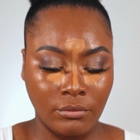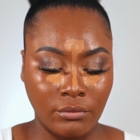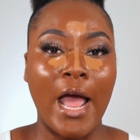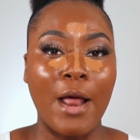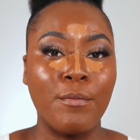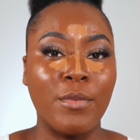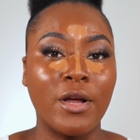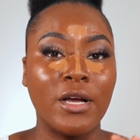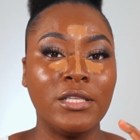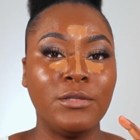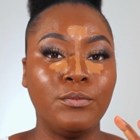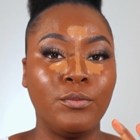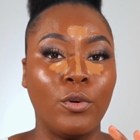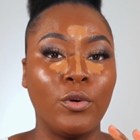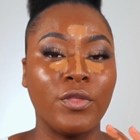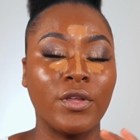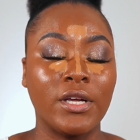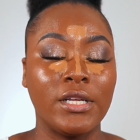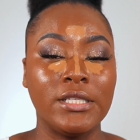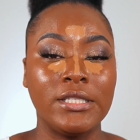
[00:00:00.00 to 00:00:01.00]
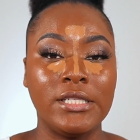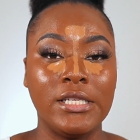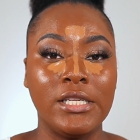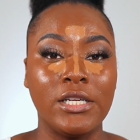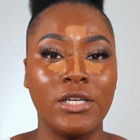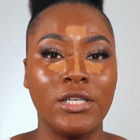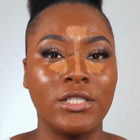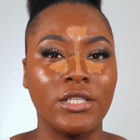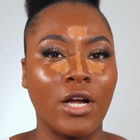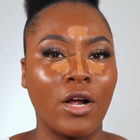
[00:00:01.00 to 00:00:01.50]
And because both
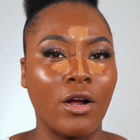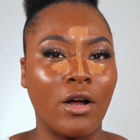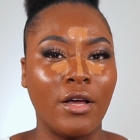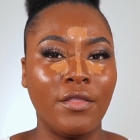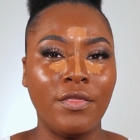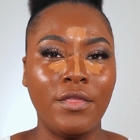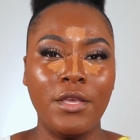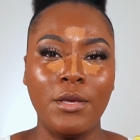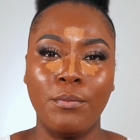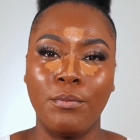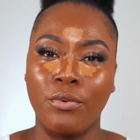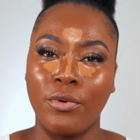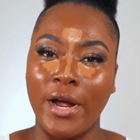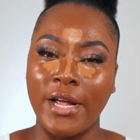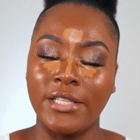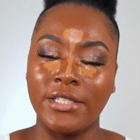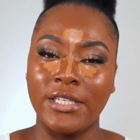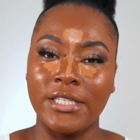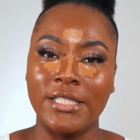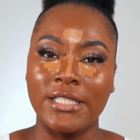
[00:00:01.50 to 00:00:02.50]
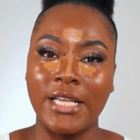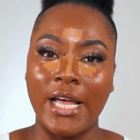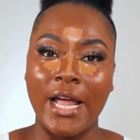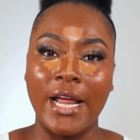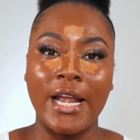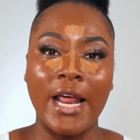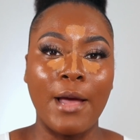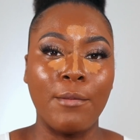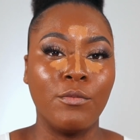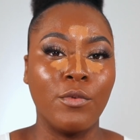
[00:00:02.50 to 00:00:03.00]
concealers are on the brighter
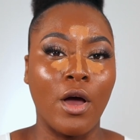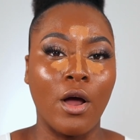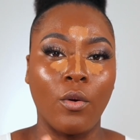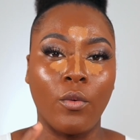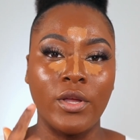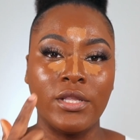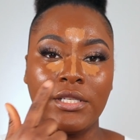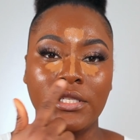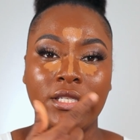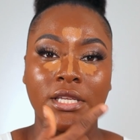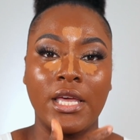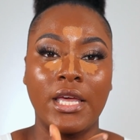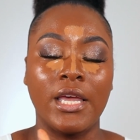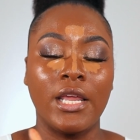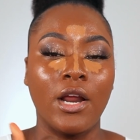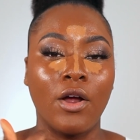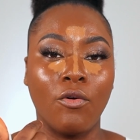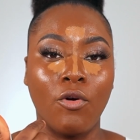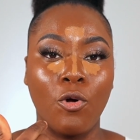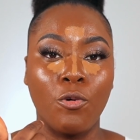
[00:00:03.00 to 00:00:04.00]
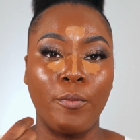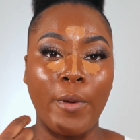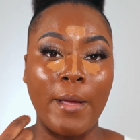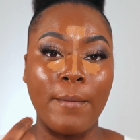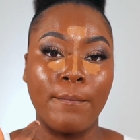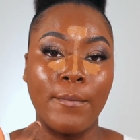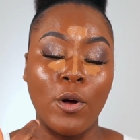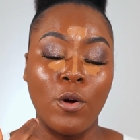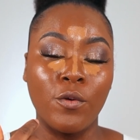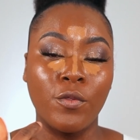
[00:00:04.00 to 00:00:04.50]
side, I'm not going to take it around my
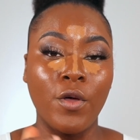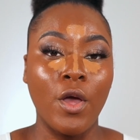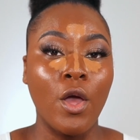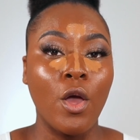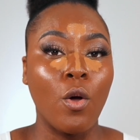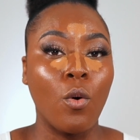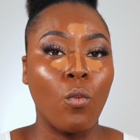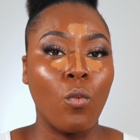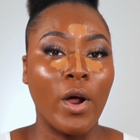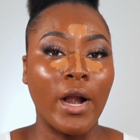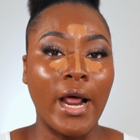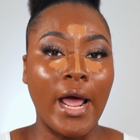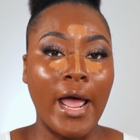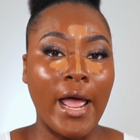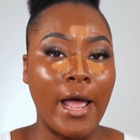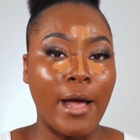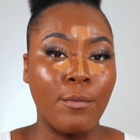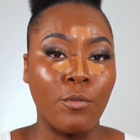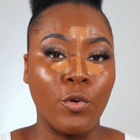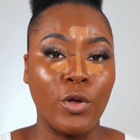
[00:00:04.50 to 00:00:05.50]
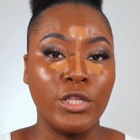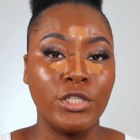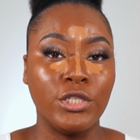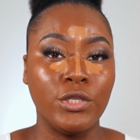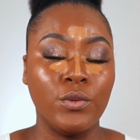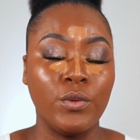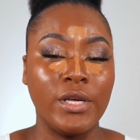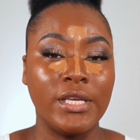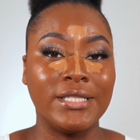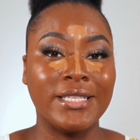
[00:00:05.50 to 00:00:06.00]
mouth. What I am going to
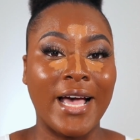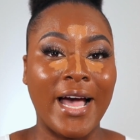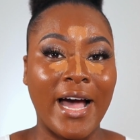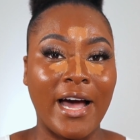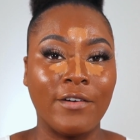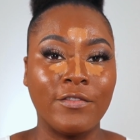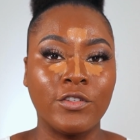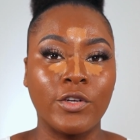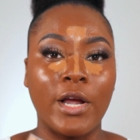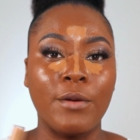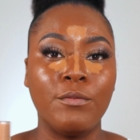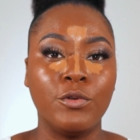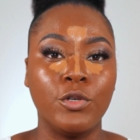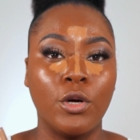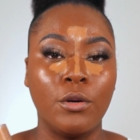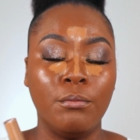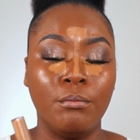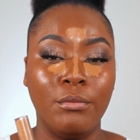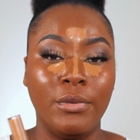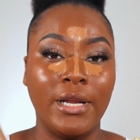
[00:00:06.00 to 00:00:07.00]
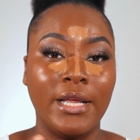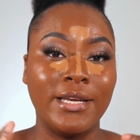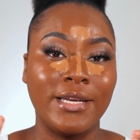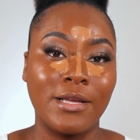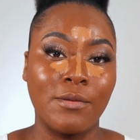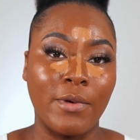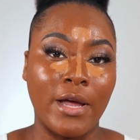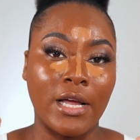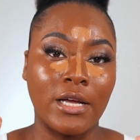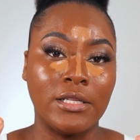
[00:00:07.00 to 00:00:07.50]
do is, after I'm done blending
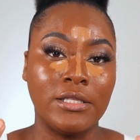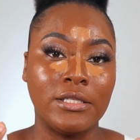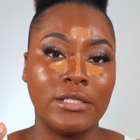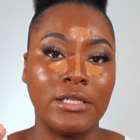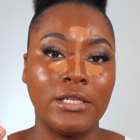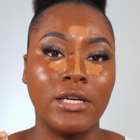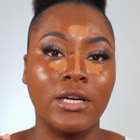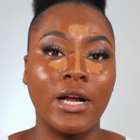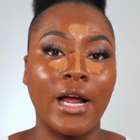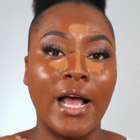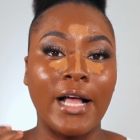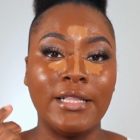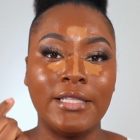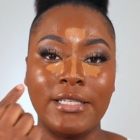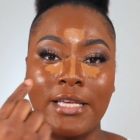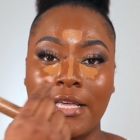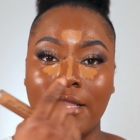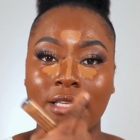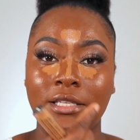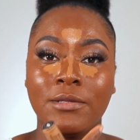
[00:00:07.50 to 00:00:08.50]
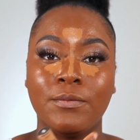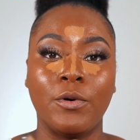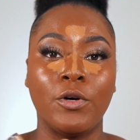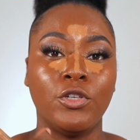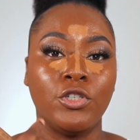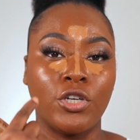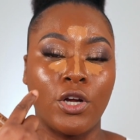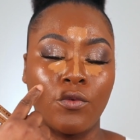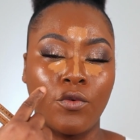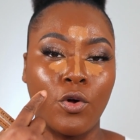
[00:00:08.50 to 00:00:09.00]
my concealer, I'll take the
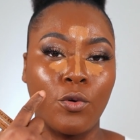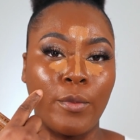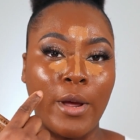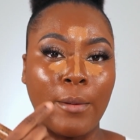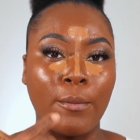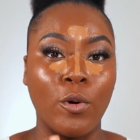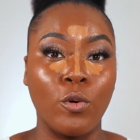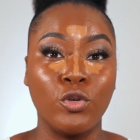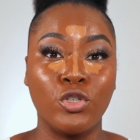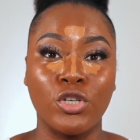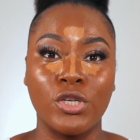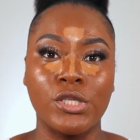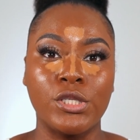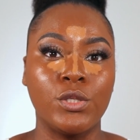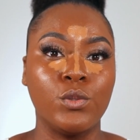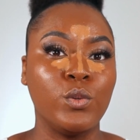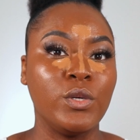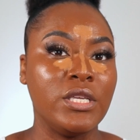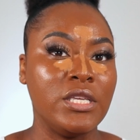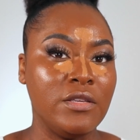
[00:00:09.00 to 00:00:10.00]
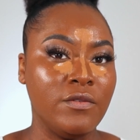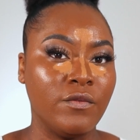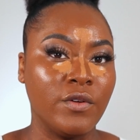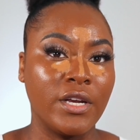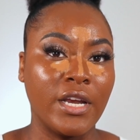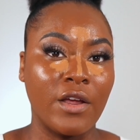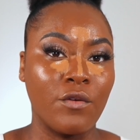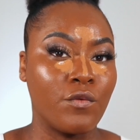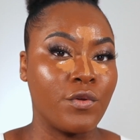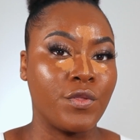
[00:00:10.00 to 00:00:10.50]
sponge around my mouth just to even
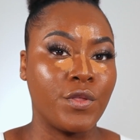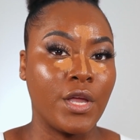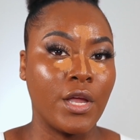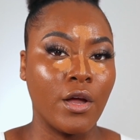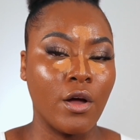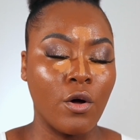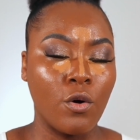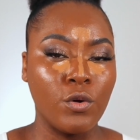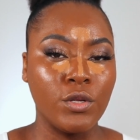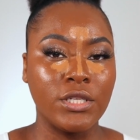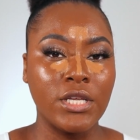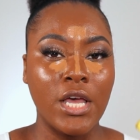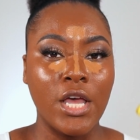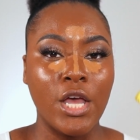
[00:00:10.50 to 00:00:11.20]
everything out.